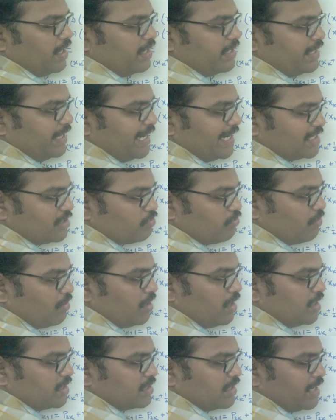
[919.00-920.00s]
and the next
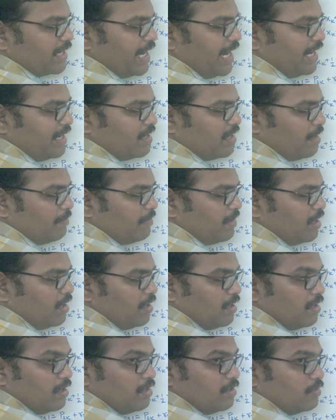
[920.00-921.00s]
coordinates are 8
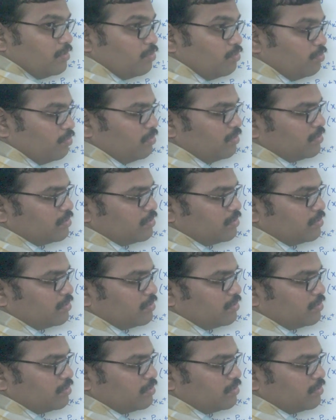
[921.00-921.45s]
comma 2.